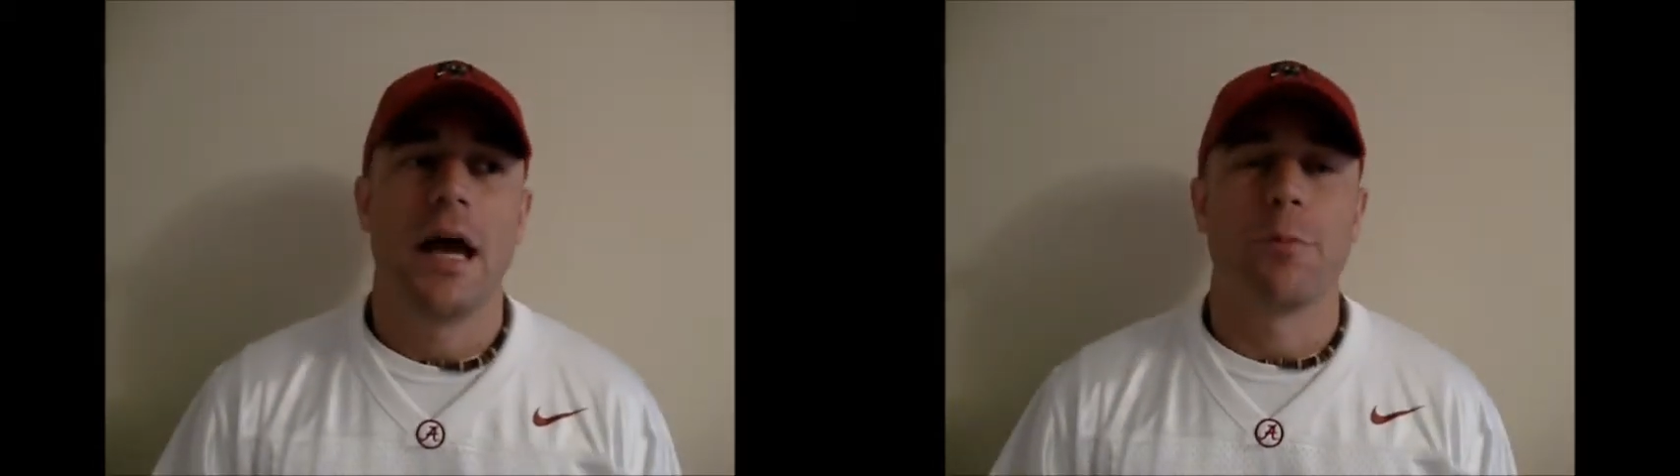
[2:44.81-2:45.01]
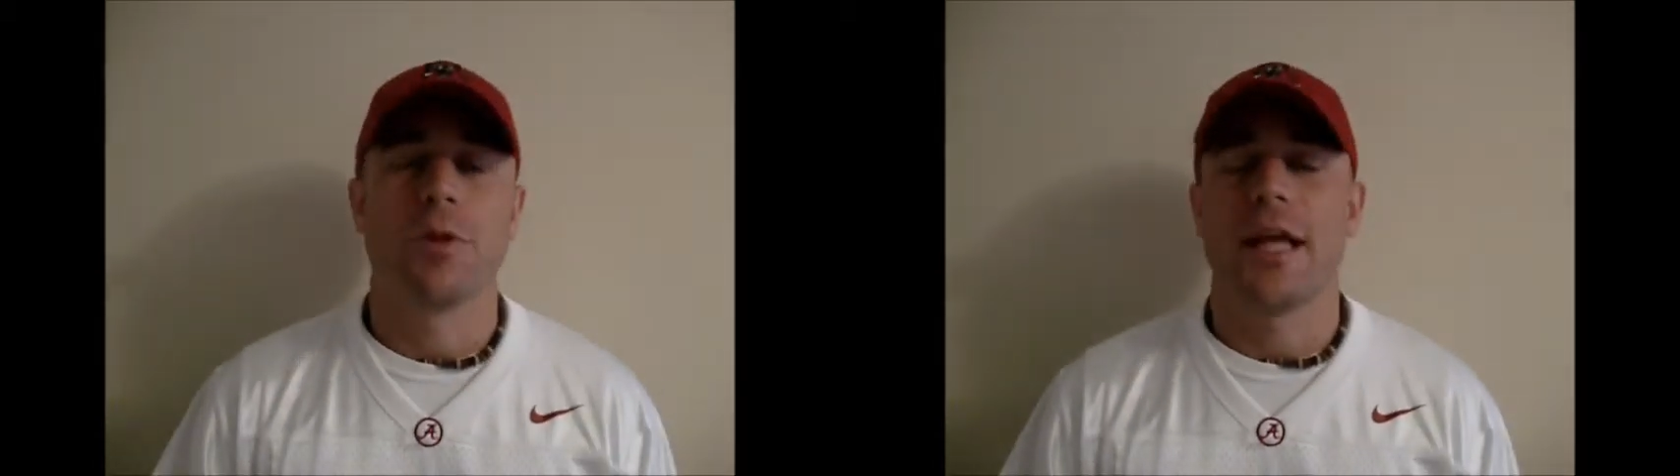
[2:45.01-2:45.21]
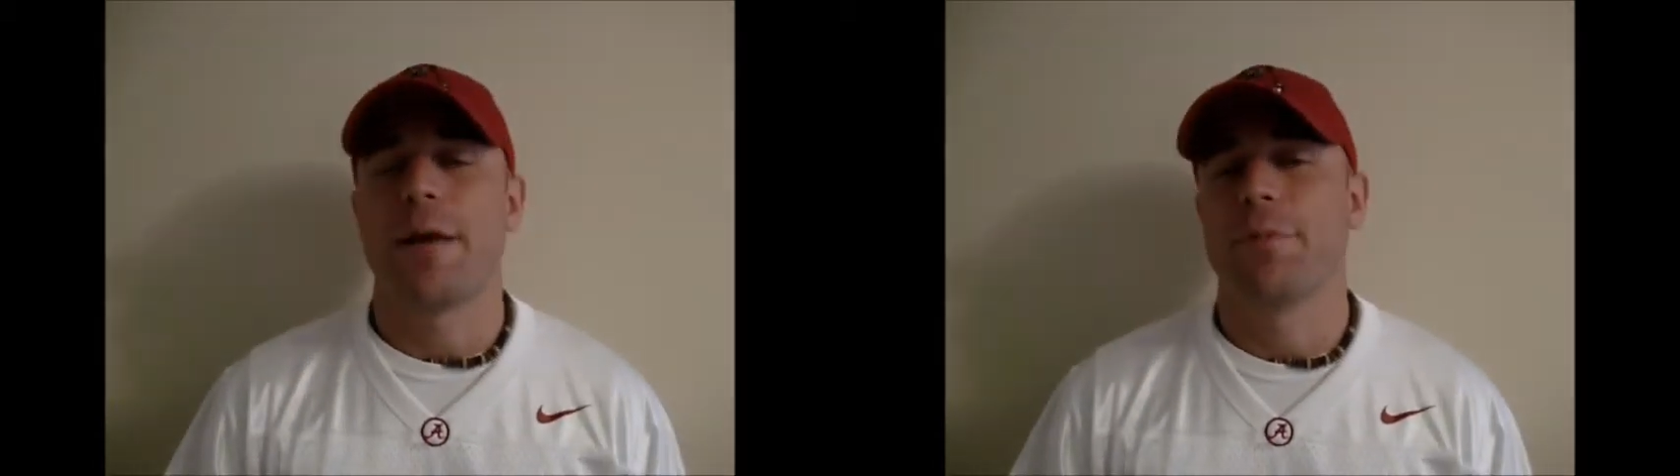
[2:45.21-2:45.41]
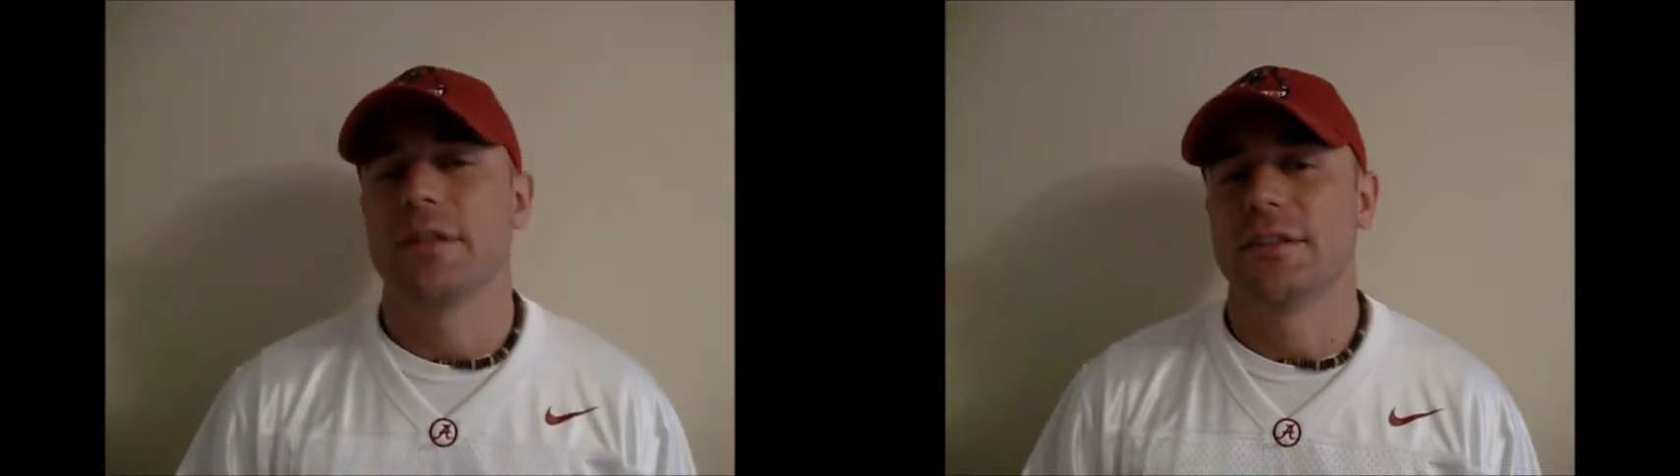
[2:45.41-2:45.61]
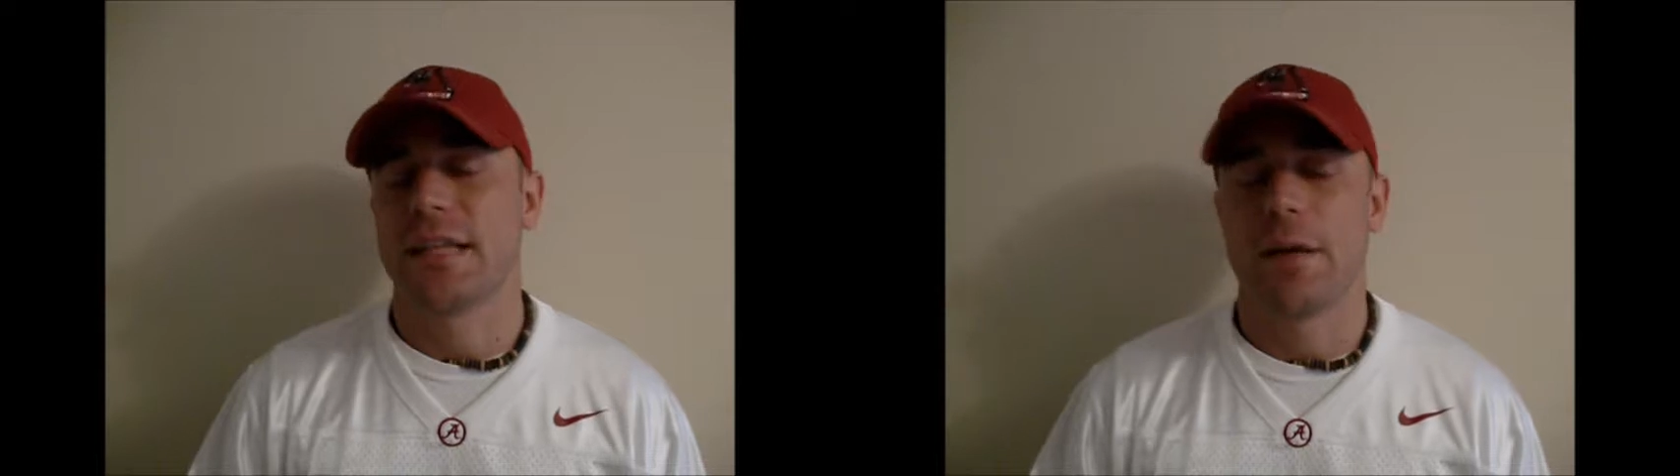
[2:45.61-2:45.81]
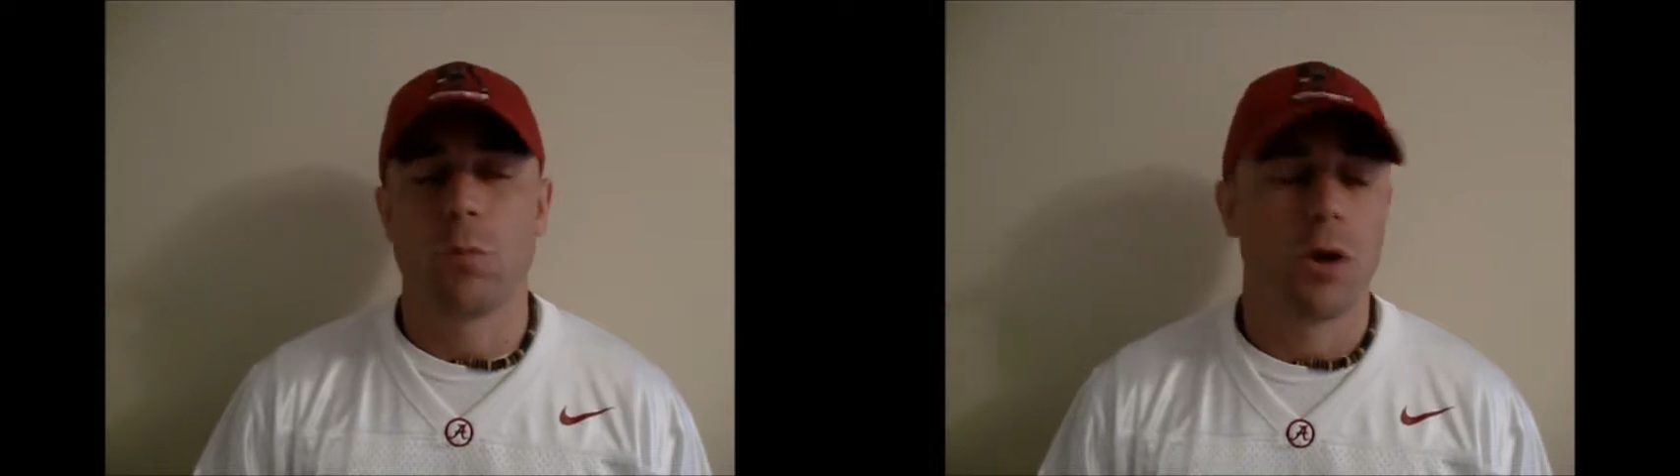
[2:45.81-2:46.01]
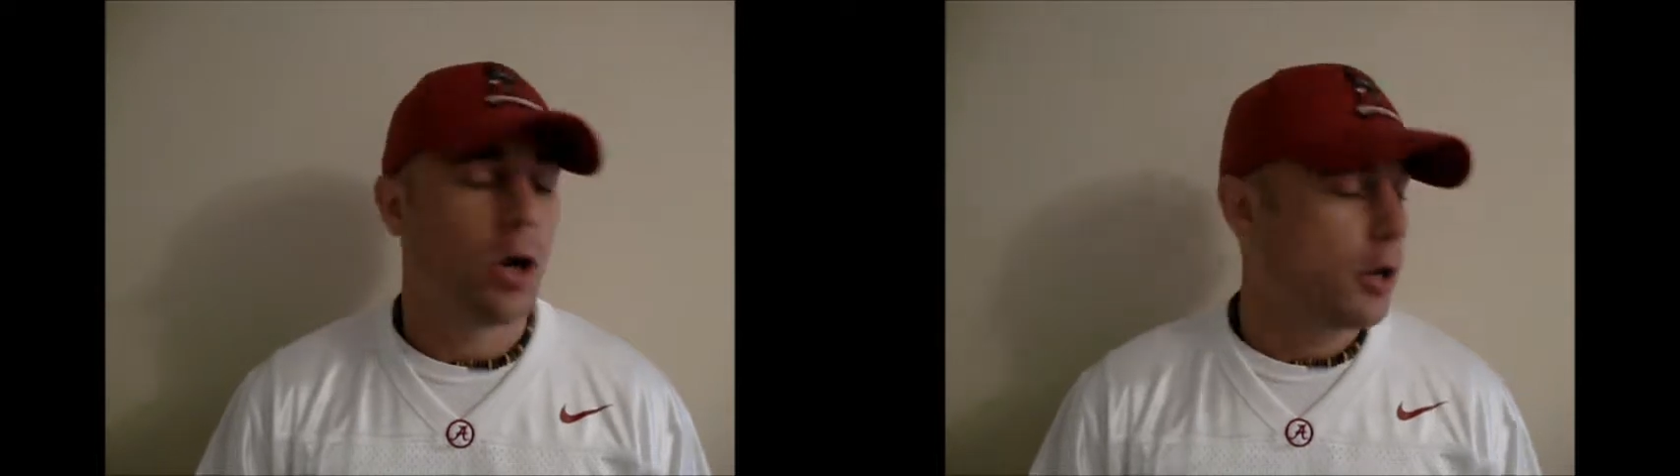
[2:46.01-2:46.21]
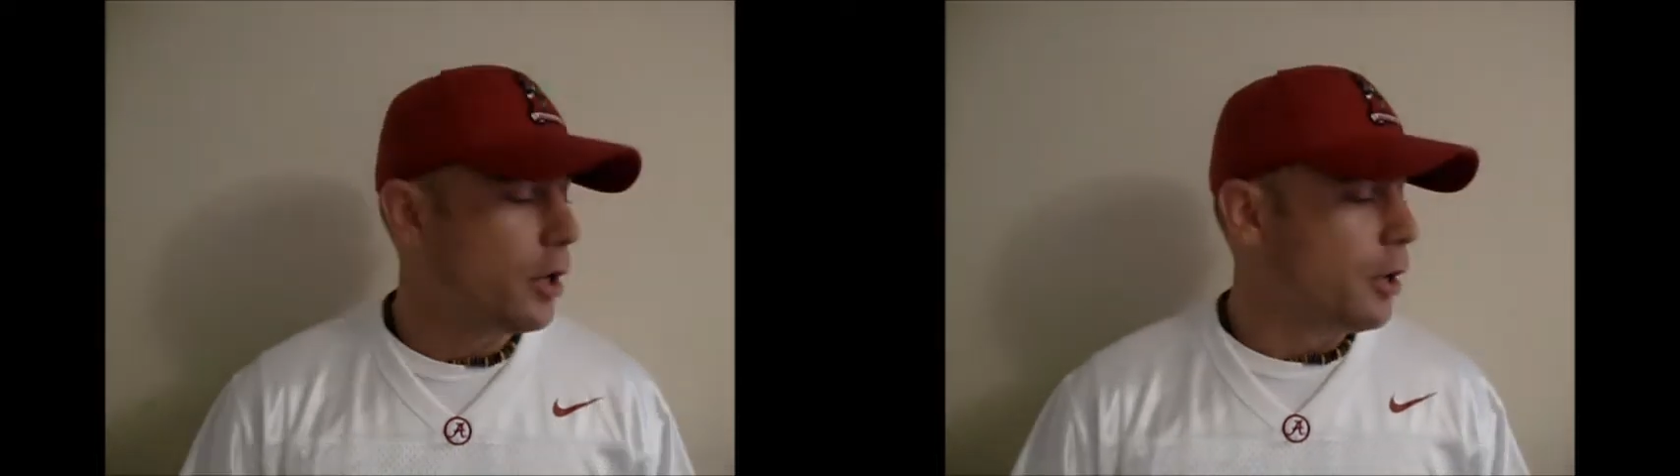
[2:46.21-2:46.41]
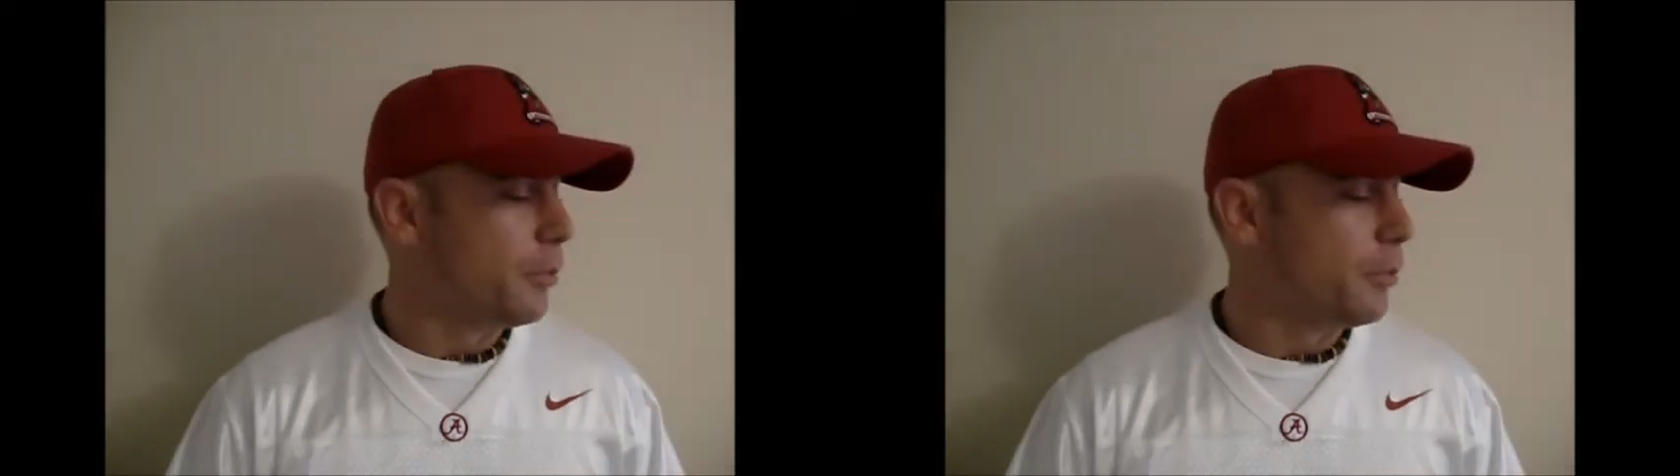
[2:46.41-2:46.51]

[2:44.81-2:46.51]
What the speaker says: I'm really happy this game went on,